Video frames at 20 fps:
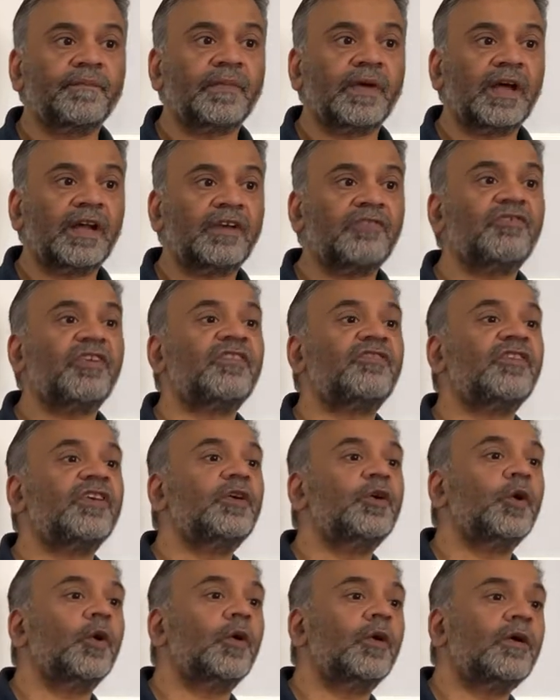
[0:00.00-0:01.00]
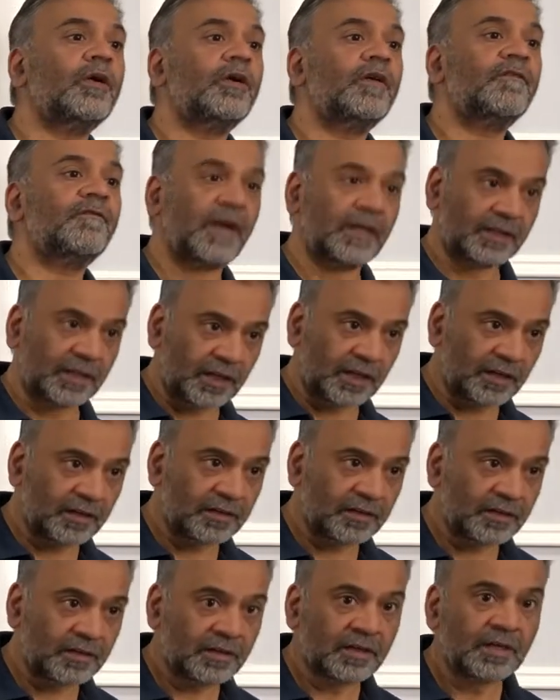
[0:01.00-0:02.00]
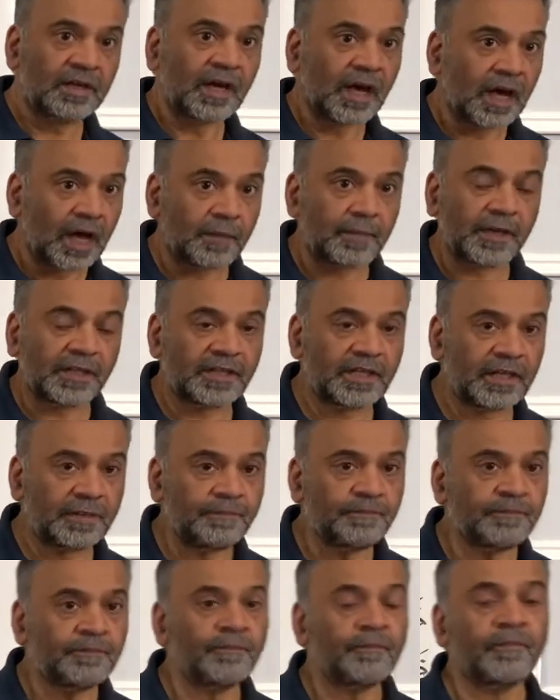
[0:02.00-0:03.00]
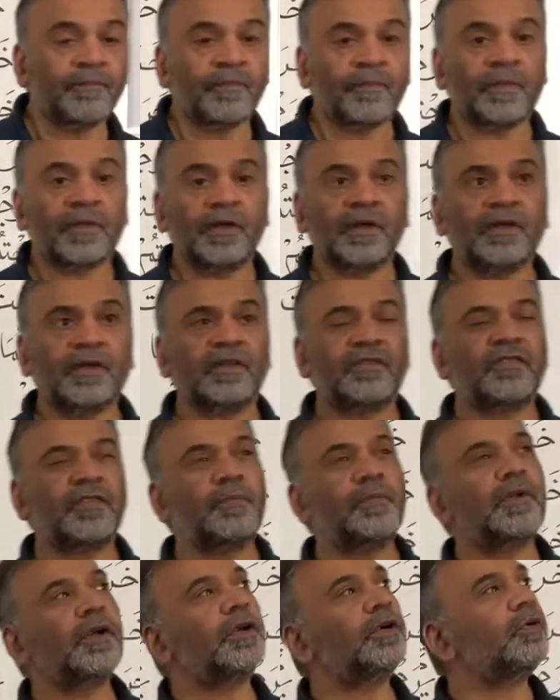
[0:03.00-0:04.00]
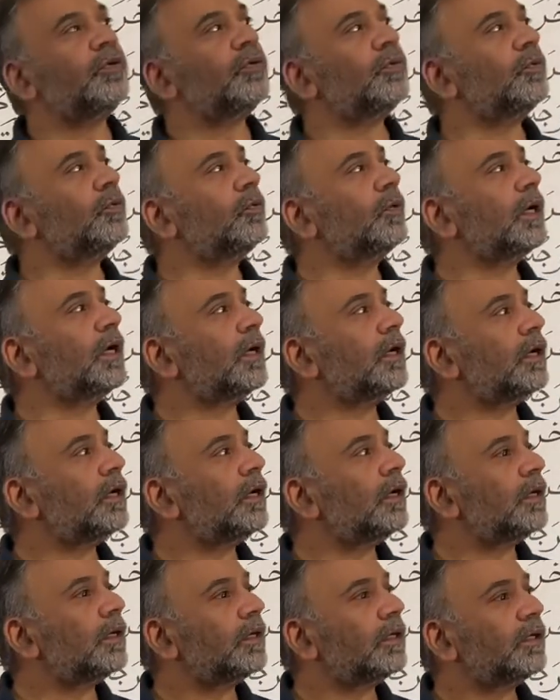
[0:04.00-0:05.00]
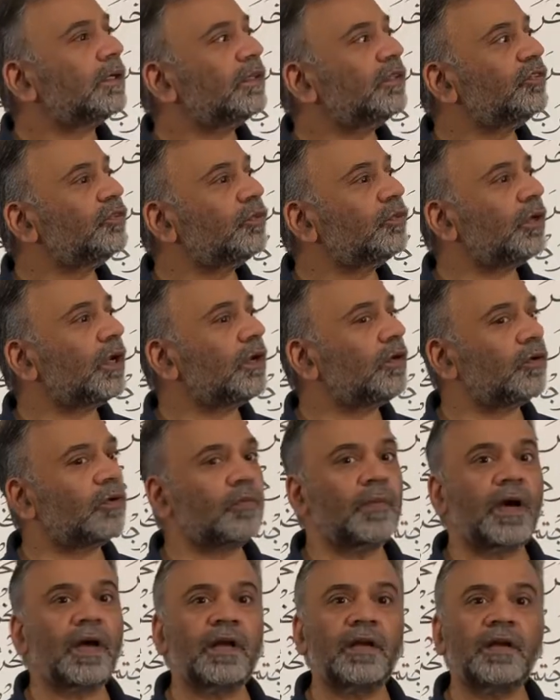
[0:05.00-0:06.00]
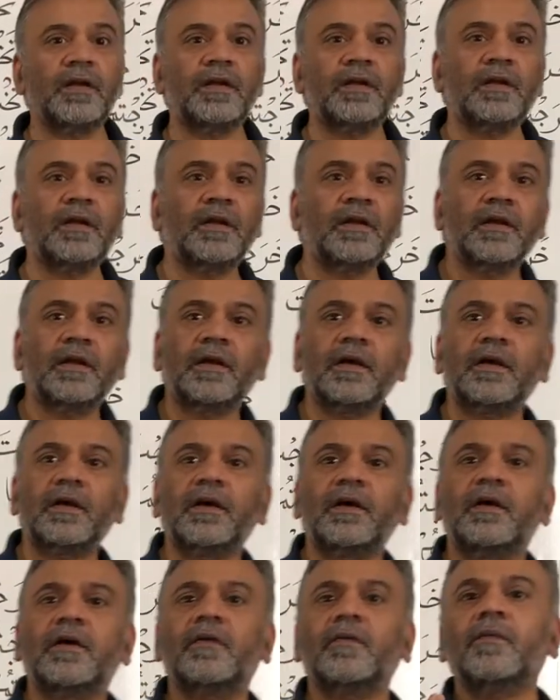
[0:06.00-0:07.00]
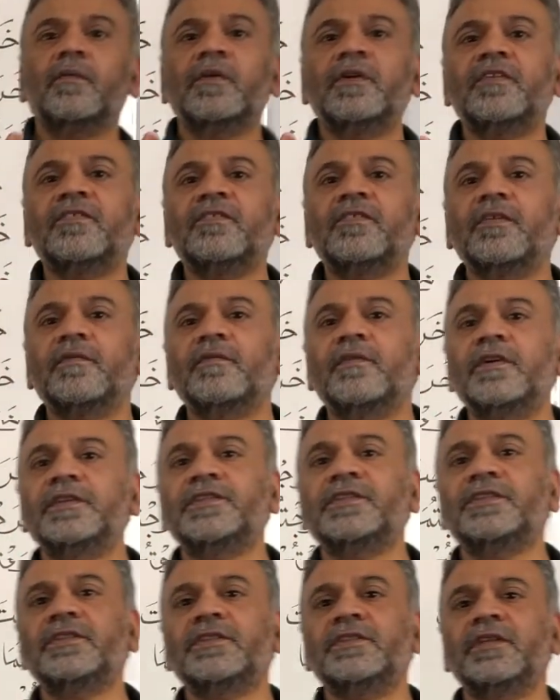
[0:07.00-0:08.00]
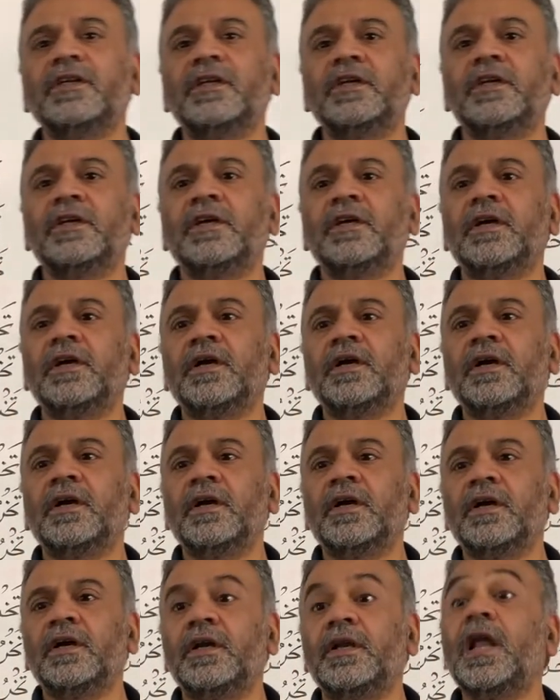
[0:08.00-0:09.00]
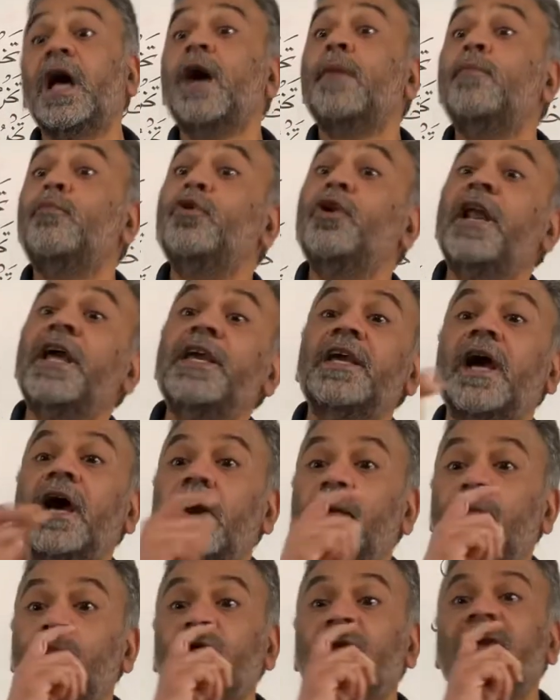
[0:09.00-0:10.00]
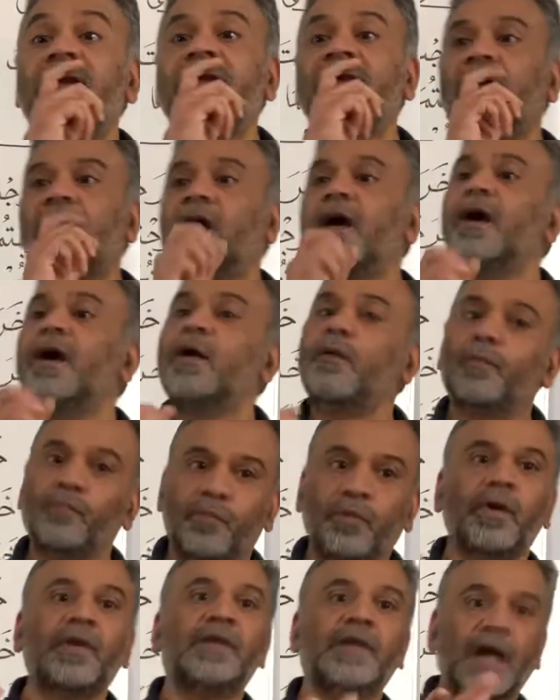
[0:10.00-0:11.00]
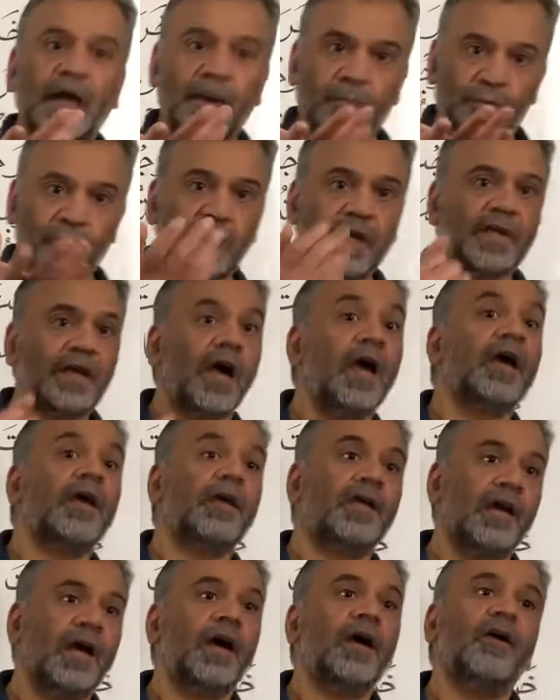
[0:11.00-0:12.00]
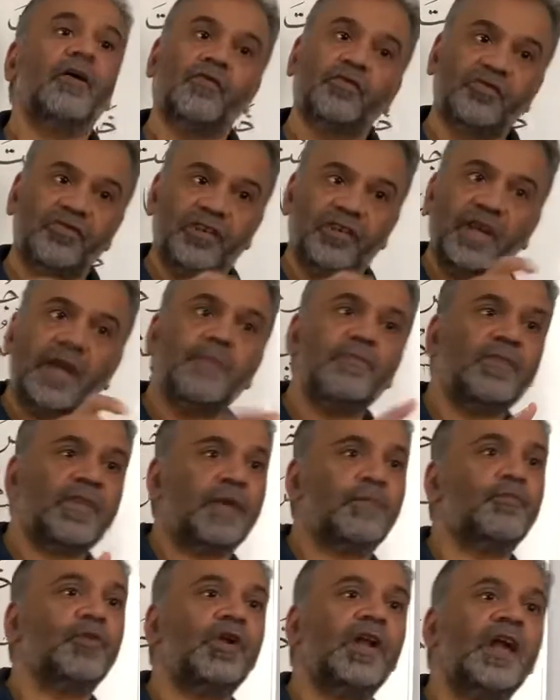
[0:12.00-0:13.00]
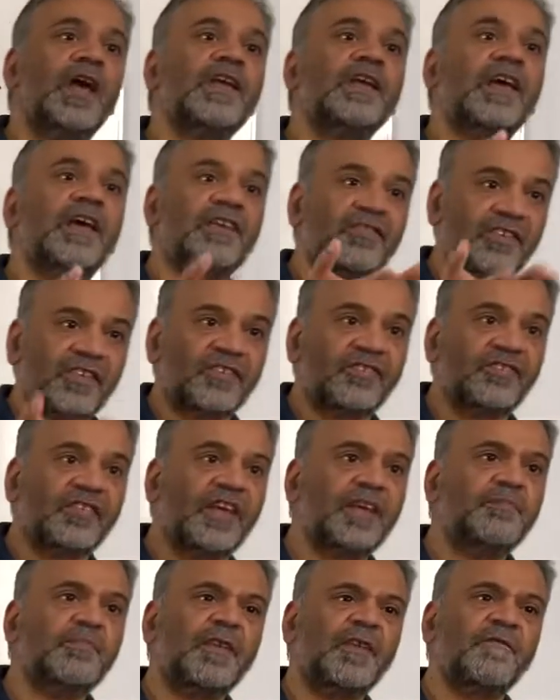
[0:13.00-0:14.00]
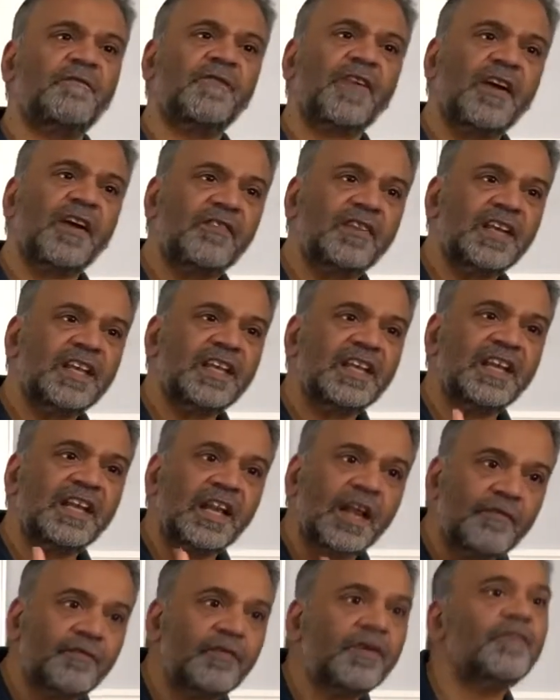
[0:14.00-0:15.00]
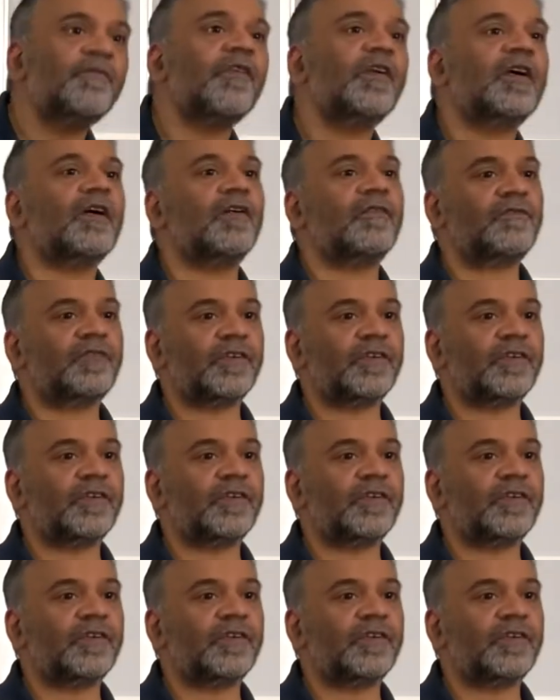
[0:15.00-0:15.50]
addressing your father. Abati, similar to in Surah Luqman, what is the verse? La bunayya, ya bunayya. Yeah, same thing. Bunayya is a son, but a very loving way of